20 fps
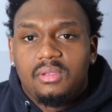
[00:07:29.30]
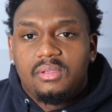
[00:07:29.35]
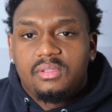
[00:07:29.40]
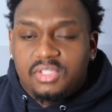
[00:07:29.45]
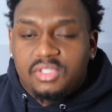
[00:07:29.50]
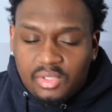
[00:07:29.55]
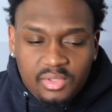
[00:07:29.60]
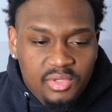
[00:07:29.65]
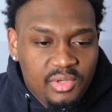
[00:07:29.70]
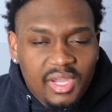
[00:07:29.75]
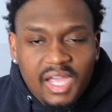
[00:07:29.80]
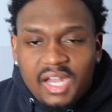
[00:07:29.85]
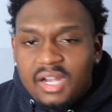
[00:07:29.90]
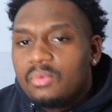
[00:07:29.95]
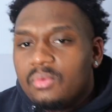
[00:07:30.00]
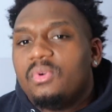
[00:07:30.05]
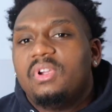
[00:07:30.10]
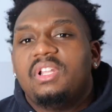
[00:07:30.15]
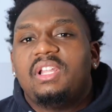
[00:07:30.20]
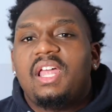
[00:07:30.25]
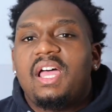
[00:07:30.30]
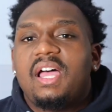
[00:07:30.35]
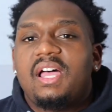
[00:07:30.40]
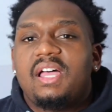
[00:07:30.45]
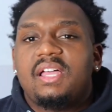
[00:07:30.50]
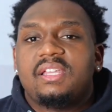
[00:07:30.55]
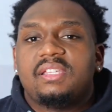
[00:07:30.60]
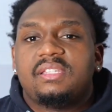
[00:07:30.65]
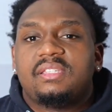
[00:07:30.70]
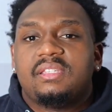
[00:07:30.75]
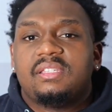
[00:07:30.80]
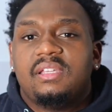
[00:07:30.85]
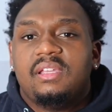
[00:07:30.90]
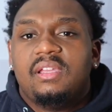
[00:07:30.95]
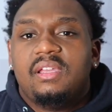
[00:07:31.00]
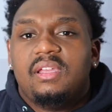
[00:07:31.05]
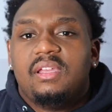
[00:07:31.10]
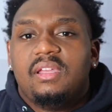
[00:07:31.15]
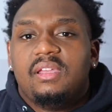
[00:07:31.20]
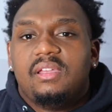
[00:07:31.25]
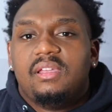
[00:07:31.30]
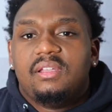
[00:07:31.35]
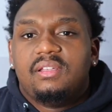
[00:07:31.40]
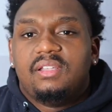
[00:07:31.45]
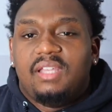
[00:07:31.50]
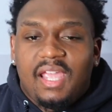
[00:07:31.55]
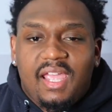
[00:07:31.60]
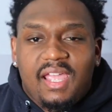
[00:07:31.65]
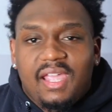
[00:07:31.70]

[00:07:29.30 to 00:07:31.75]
So you gotta realize that